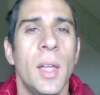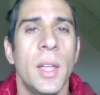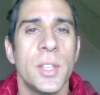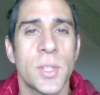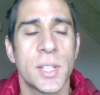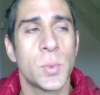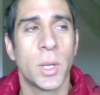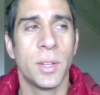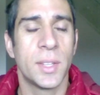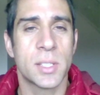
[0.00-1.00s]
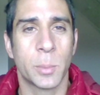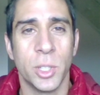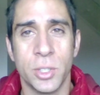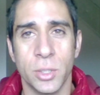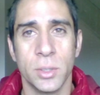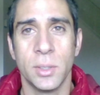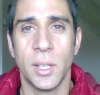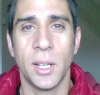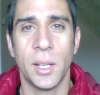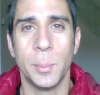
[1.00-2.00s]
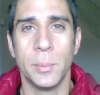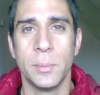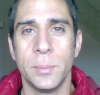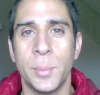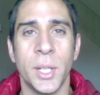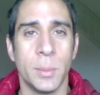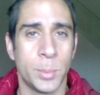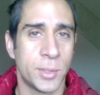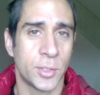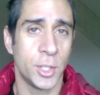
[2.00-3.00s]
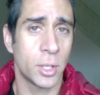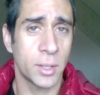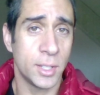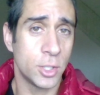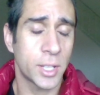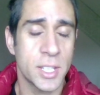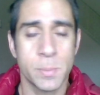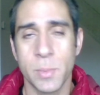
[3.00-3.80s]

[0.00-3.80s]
So that's one of the things I'm going to do. But for in your case,